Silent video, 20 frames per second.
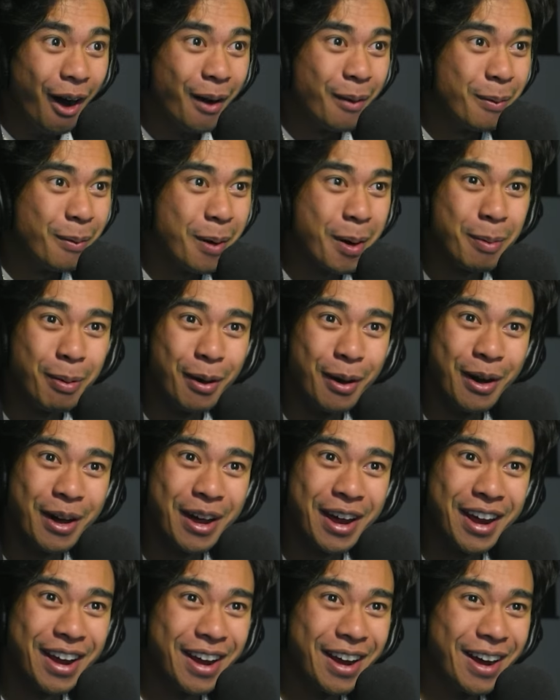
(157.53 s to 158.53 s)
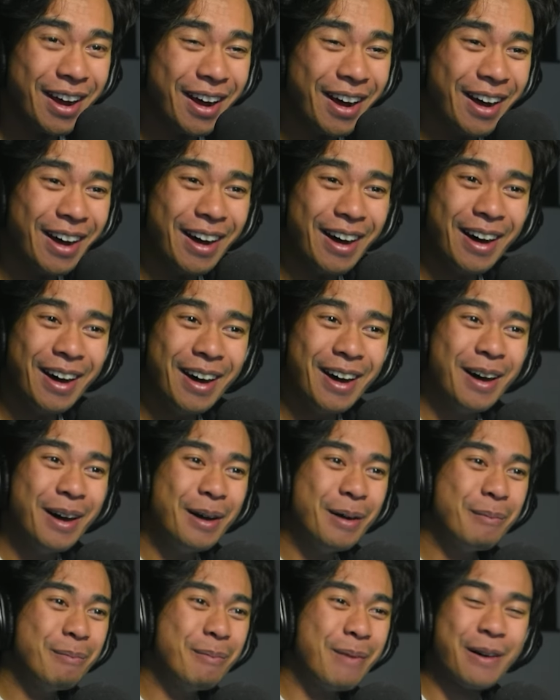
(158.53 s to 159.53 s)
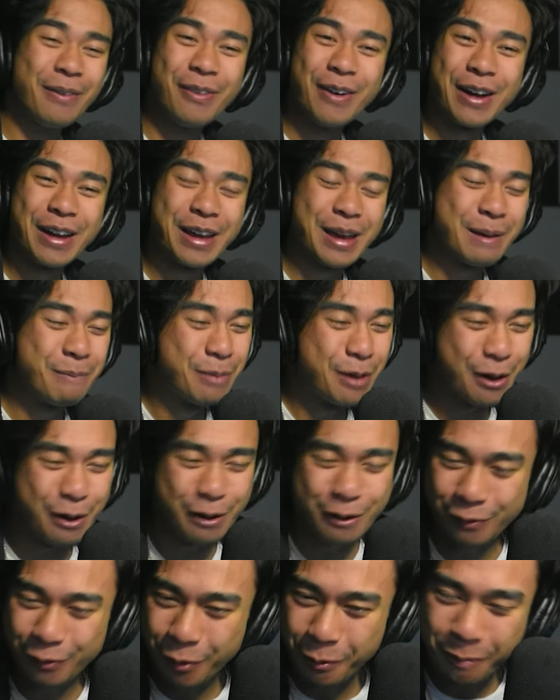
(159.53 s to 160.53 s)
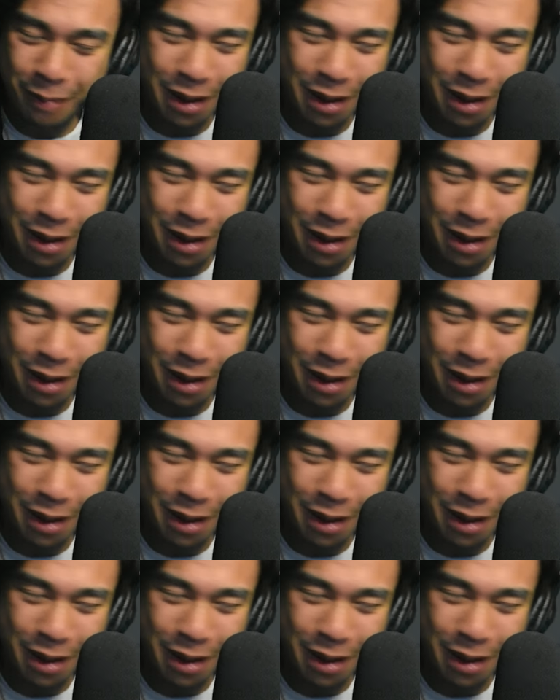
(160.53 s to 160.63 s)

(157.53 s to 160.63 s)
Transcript: My boy! My fucking beautiful